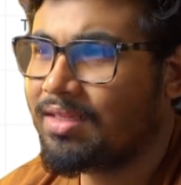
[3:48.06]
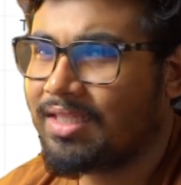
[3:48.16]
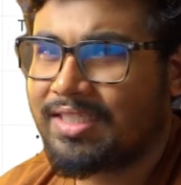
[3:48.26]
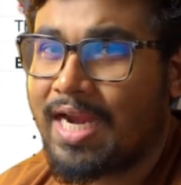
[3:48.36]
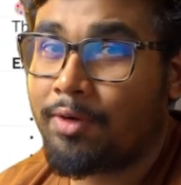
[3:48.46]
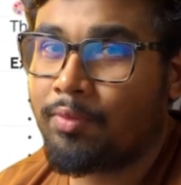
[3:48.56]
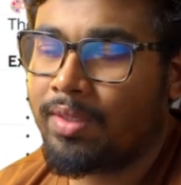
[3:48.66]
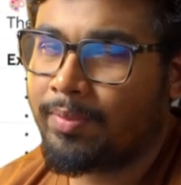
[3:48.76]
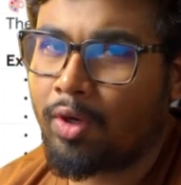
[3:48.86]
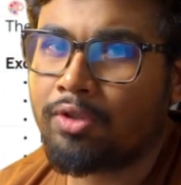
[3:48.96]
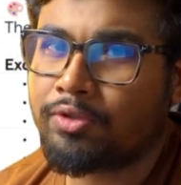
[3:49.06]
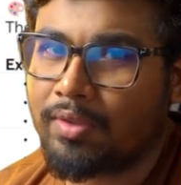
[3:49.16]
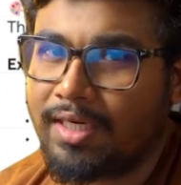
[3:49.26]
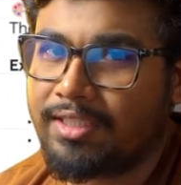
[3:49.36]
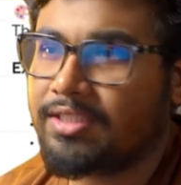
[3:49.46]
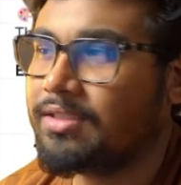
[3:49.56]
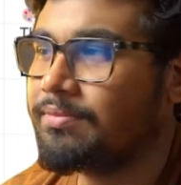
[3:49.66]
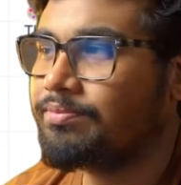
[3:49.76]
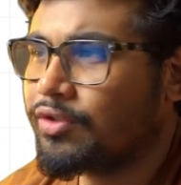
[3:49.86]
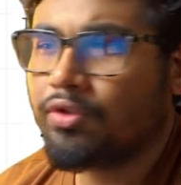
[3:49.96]
the shadow will be also harsh.
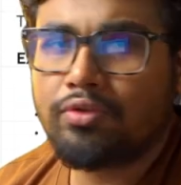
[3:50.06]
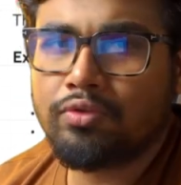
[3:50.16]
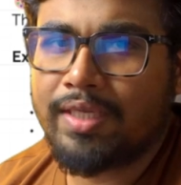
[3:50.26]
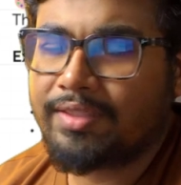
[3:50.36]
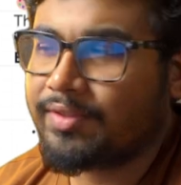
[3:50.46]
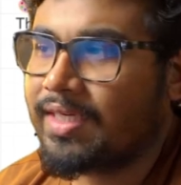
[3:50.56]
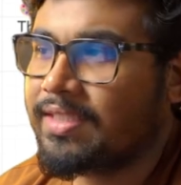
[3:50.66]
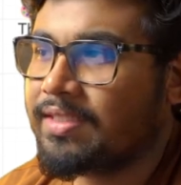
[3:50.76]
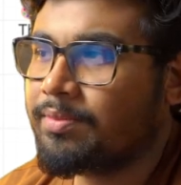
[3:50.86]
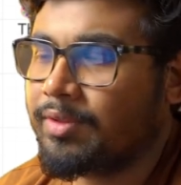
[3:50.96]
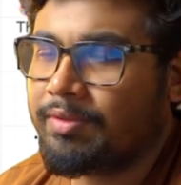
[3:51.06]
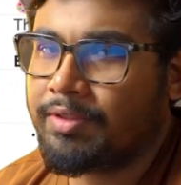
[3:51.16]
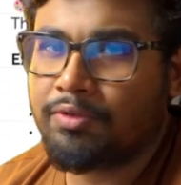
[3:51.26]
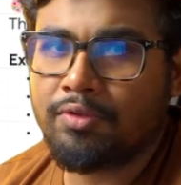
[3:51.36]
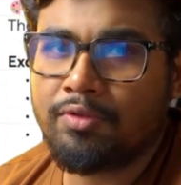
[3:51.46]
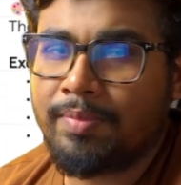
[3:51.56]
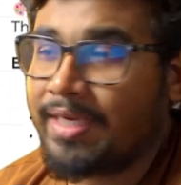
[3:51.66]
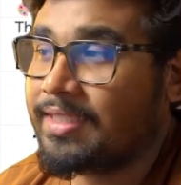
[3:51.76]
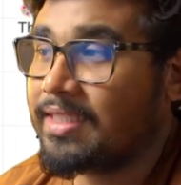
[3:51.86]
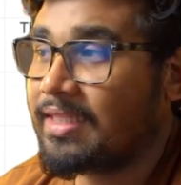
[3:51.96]
So to get realism, you need to
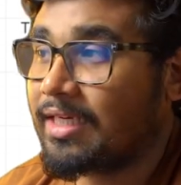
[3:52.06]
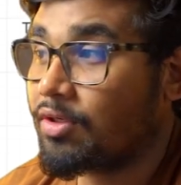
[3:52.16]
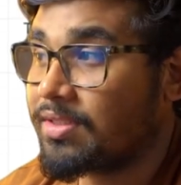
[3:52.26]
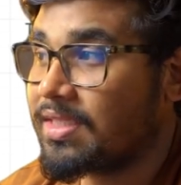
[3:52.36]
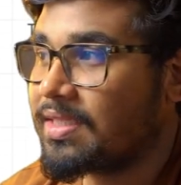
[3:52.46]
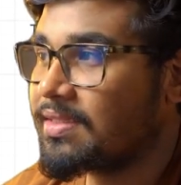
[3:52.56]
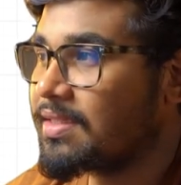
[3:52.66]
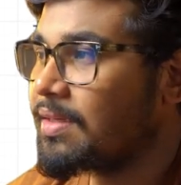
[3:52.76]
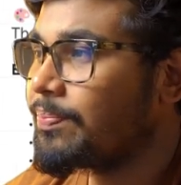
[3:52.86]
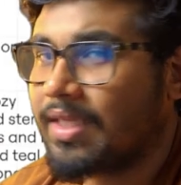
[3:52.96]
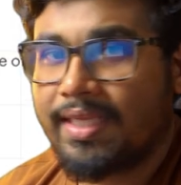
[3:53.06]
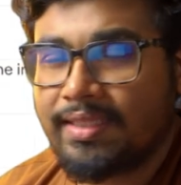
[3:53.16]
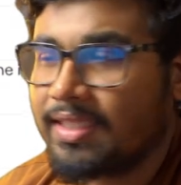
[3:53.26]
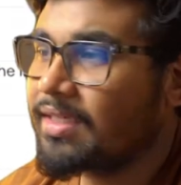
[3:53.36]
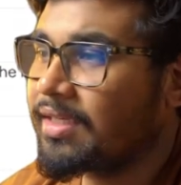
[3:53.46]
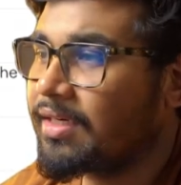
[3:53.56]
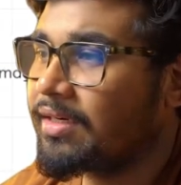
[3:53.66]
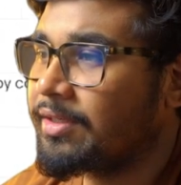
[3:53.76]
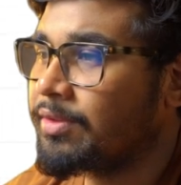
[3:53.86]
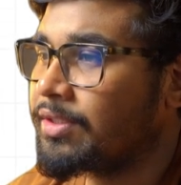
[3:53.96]
maintain that consistency. And then here
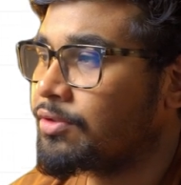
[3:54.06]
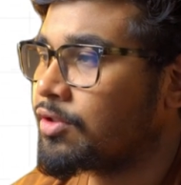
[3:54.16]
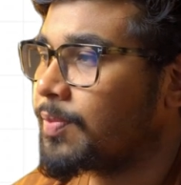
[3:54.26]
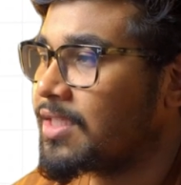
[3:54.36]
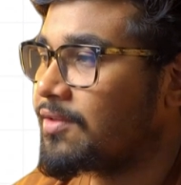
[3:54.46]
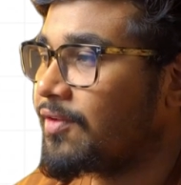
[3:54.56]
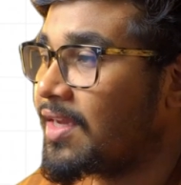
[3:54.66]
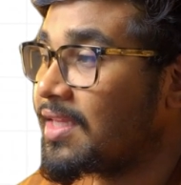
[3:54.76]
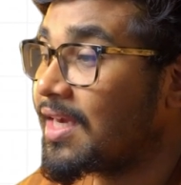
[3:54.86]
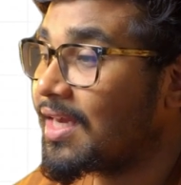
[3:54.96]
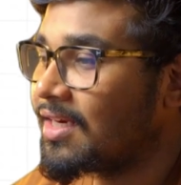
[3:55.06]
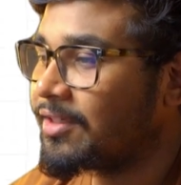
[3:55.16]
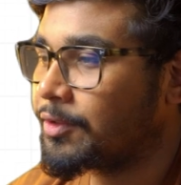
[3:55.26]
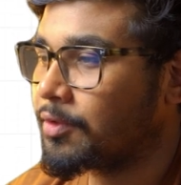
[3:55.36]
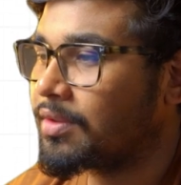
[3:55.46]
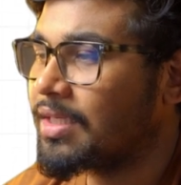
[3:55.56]
you need to specify the color tone,